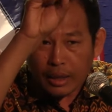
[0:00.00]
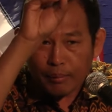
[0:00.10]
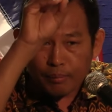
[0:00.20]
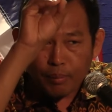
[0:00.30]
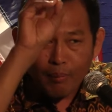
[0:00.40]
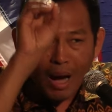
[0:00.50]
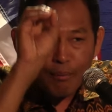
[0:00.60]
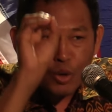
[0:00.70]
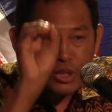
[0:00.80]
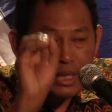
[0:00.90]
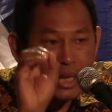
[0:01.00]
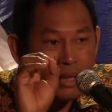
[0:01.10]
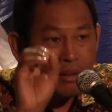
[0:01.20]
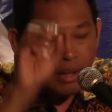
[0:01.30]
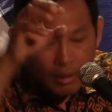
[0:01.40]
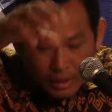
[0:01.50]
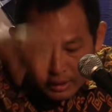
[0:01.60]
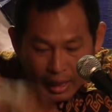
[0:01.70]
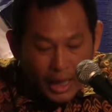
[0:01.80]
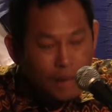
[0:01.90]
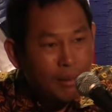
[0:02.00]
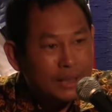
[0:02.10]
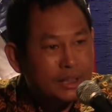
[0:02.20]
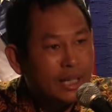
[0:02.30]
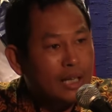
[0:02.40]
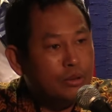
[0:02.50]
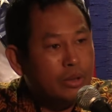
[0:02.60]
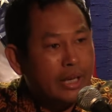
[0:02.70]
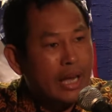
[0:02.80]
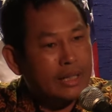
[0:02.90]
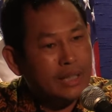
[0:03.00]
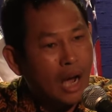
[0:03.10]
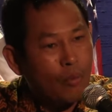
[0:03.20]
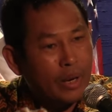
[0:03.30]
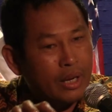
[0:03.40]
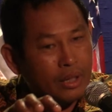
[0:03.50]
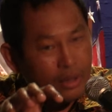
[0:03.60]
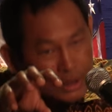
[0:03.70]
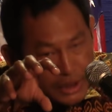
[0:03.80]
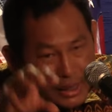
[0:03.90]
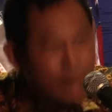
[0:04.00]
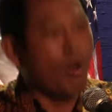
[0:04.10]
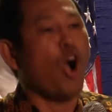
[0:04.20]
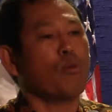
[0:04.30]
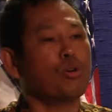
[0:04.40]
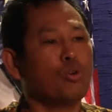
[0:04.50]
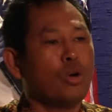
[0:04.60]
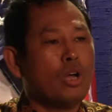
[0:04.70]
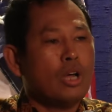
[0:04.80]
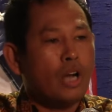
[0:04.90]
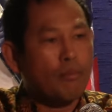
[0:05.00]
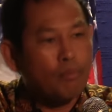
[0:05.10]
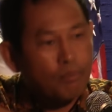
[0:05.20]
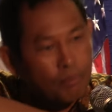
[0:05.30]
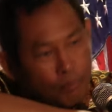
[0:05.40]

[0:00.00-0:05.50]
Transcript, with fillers: di bama muslim di naingan ma shi ye lu de ye tawin ji le mahobu now